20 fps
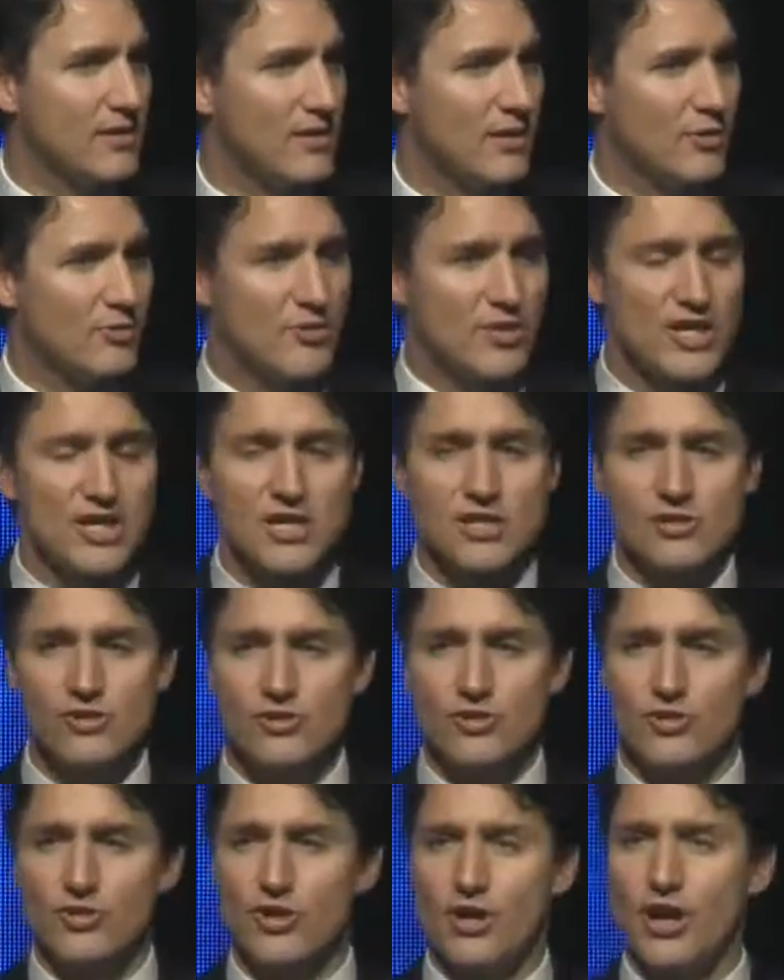who teased
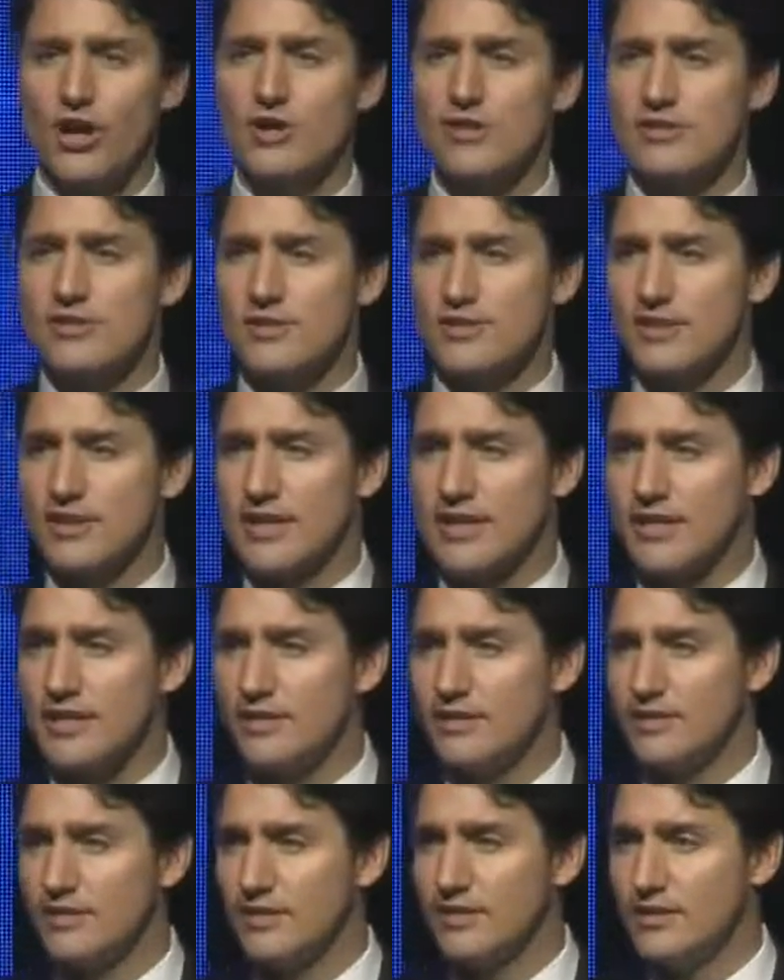her constantly
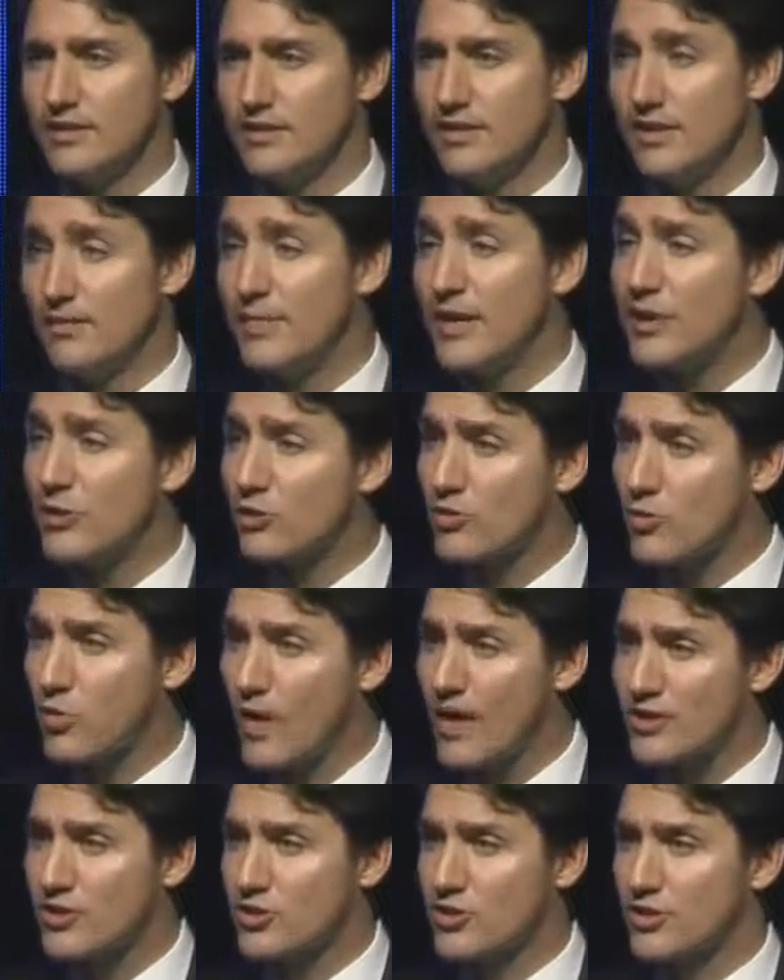and made her
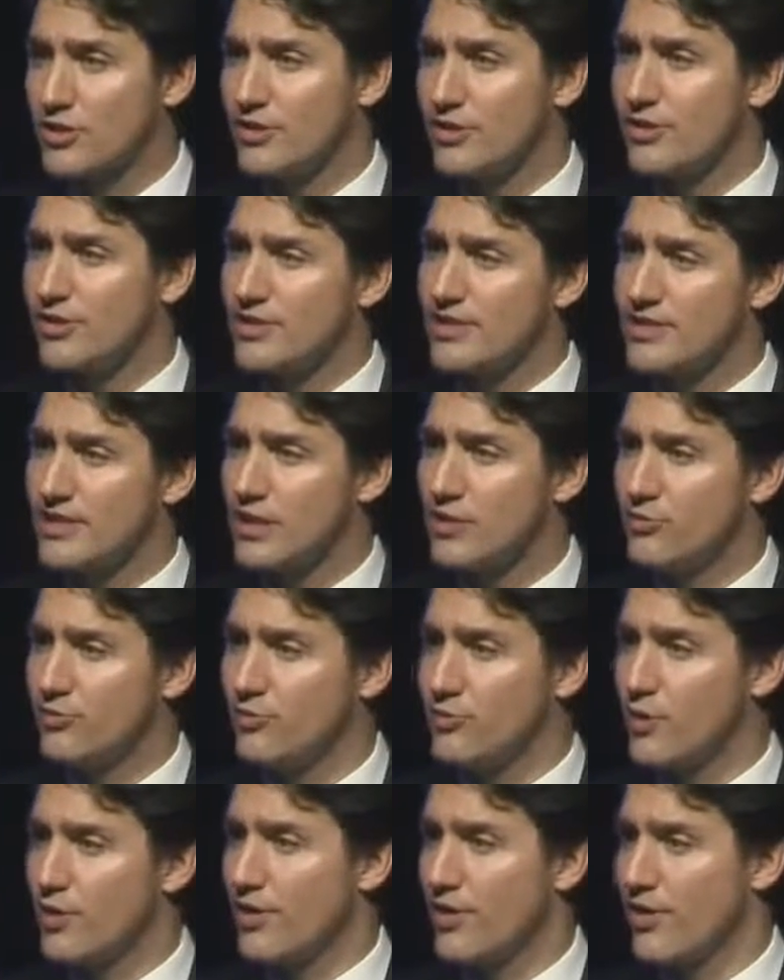question her
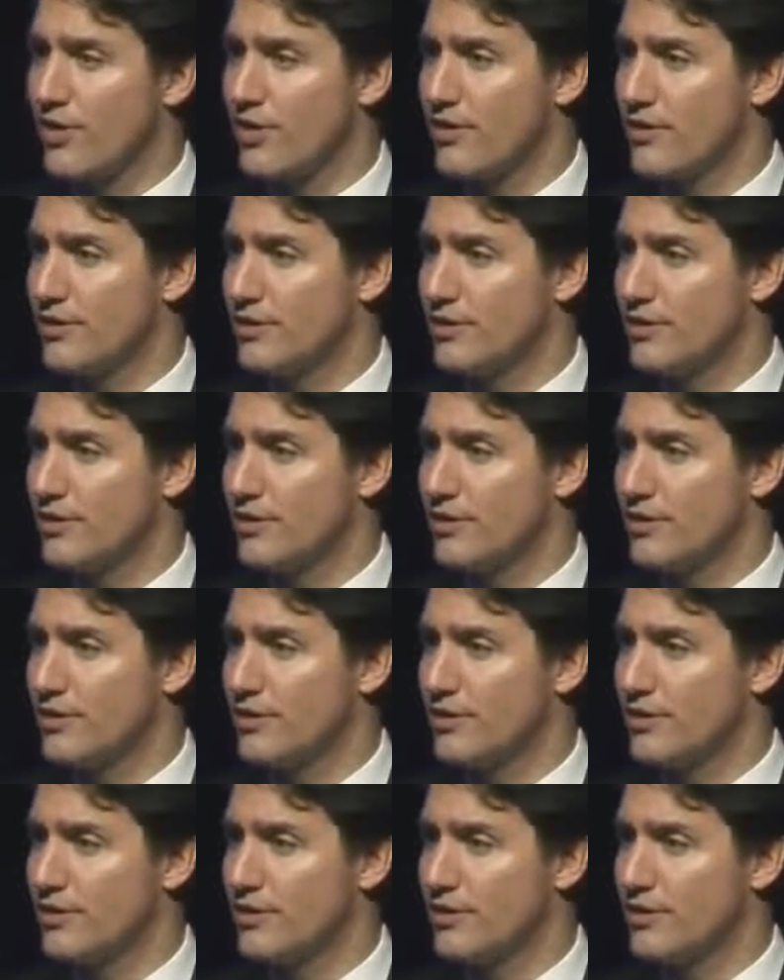self-worth.